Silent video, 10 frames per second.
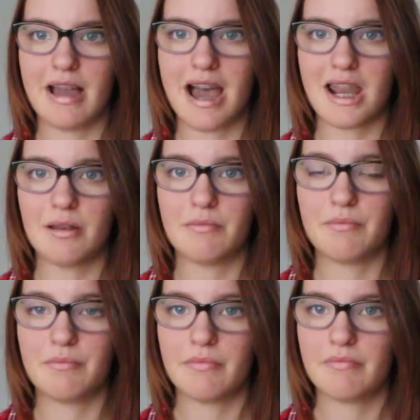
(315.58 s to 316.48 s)

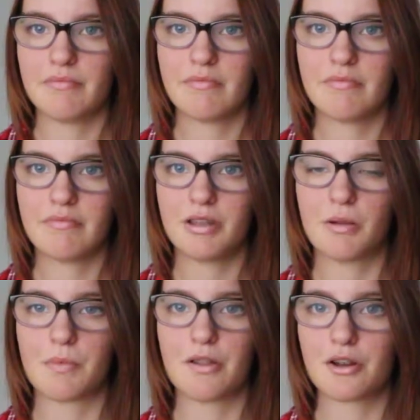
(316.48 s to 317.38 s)
Adam,
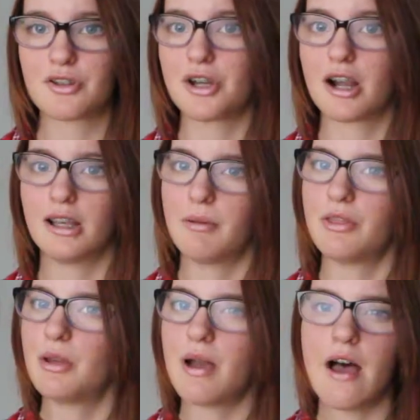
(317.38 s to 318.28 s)
your brothers are going to be
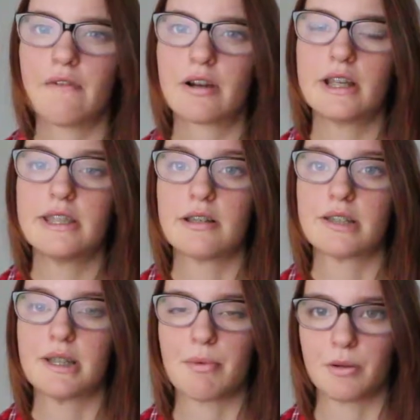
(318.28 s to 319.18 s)
with you every single
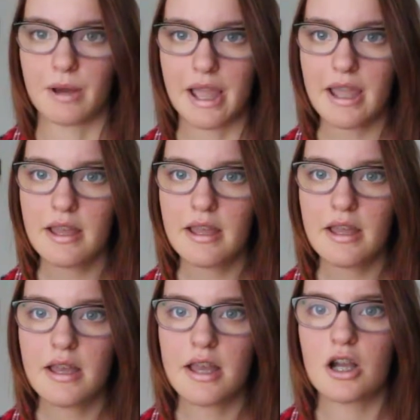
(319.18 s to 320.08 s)
step of the way.
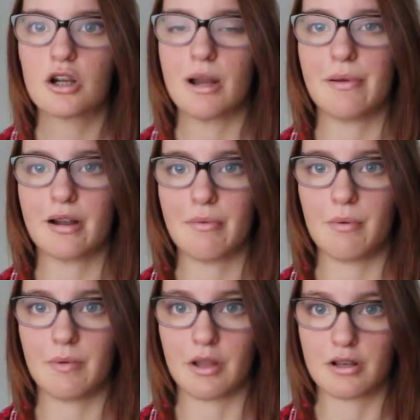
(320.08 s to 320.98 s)
Grandma and Grandpa
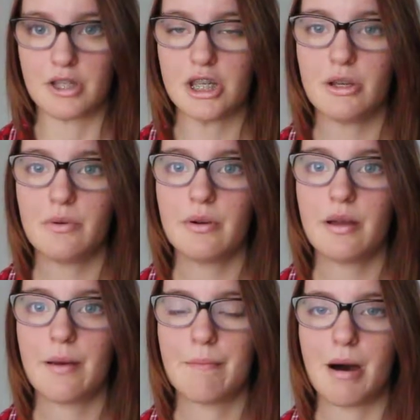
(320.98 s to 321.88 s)
will be there too.
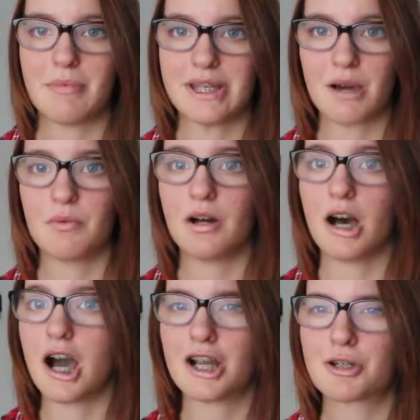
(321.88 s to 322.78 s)
Mom and Dad will
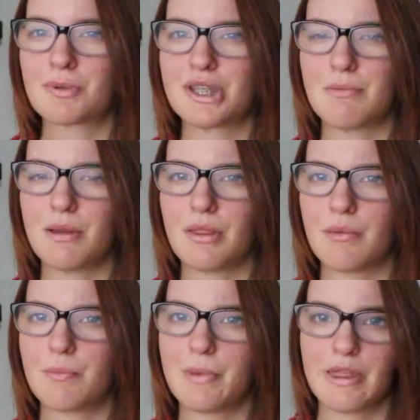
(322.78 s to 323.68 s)
100%
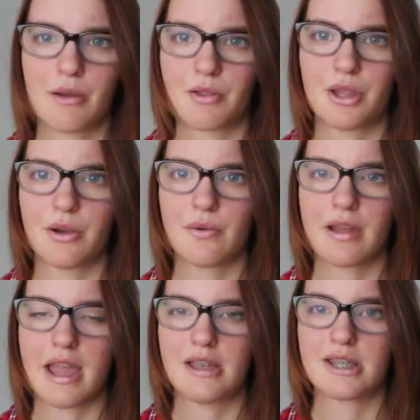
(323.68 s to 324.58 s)
be there with you.
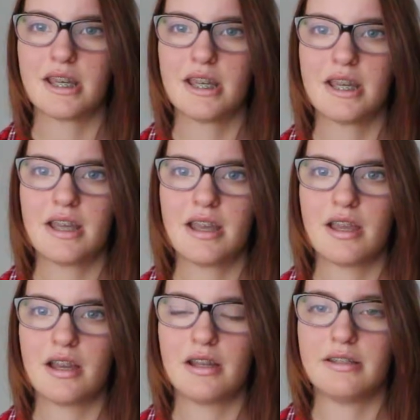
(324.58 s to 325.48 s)
And
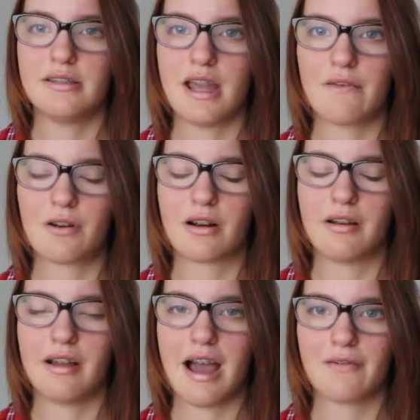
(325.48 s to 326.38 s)
never,
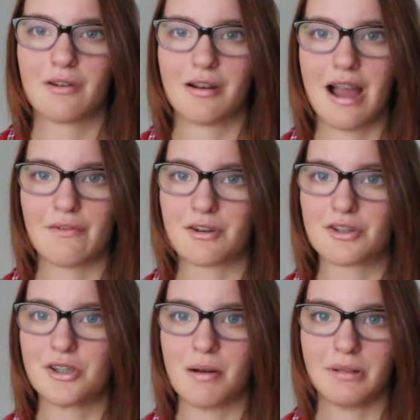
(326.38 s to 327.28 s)
ever, ever
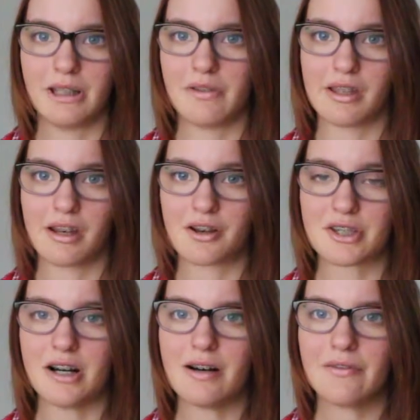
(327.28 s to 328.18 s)
stop believing in
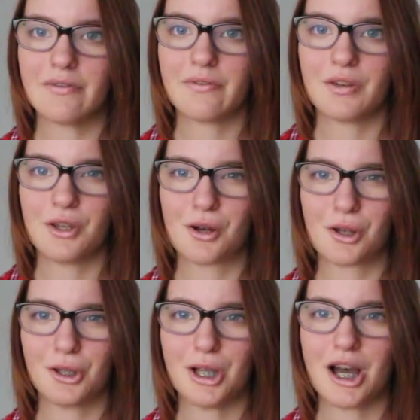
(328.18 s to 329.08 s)
yourself. You're
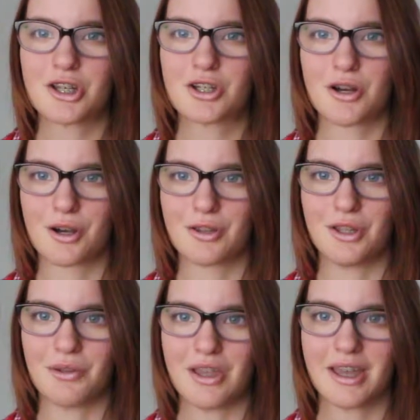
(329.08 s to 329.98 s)
a lot stronger
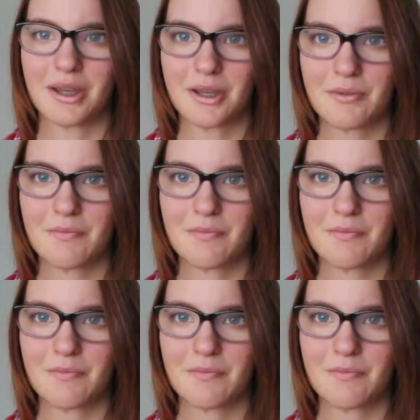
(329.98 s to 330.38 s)
than you think.